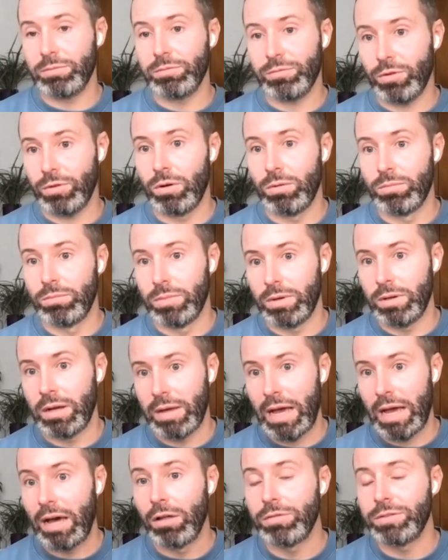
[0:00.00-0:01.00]
from
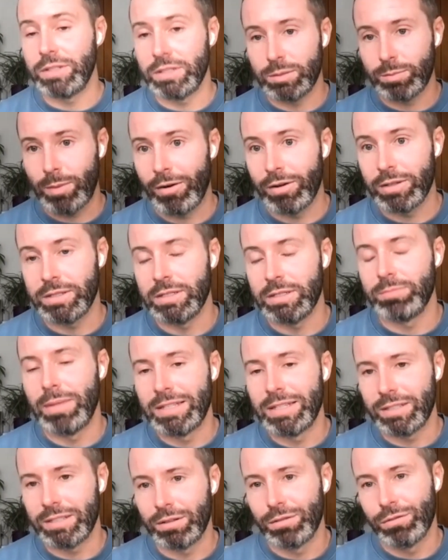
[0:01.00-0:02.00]
health disparities,
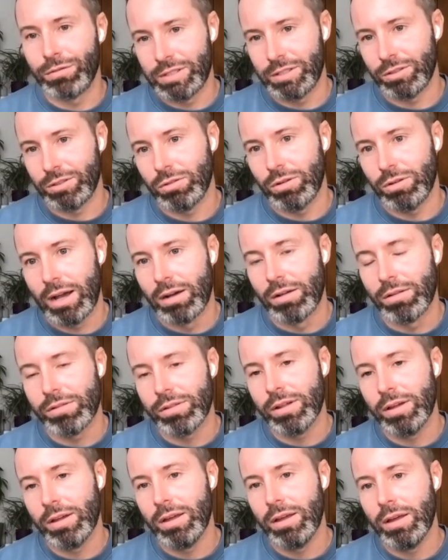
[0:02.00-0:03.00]
mental and physical health,